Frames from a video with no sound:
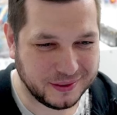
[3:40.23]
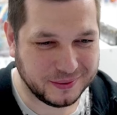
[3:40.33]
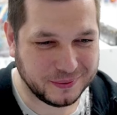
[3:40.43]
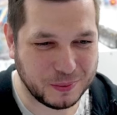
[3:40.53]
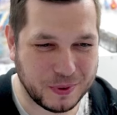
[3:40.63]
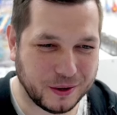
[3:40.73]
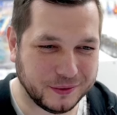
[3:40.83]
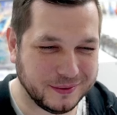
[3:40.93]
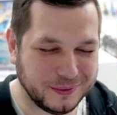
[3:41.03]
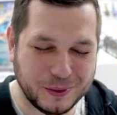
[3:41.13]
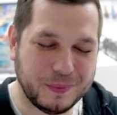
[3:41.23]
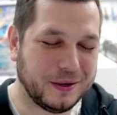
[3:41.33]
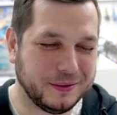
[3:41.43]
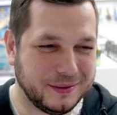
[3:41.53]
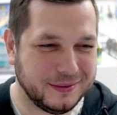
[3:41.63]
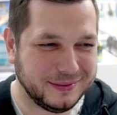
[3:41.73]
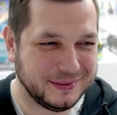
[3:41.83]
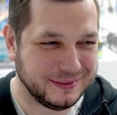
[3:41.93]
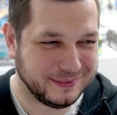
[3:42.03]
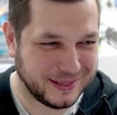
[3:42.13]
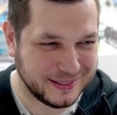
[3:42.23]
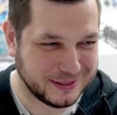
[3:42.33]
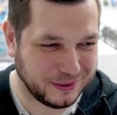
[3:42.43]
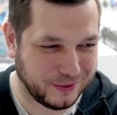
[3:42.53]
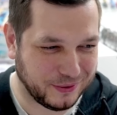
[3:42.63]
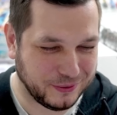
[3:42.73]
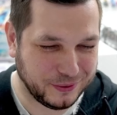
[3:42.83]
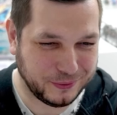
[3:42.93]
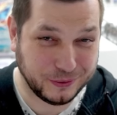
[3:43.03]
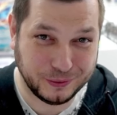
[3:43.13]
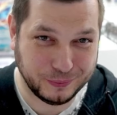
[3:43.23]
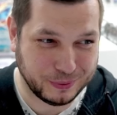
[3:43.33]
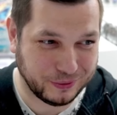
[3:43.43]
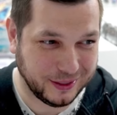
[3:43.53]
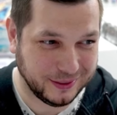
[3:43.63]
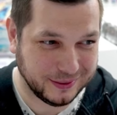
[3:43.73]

Come on. Come on. Let's go. Good luck, Murray.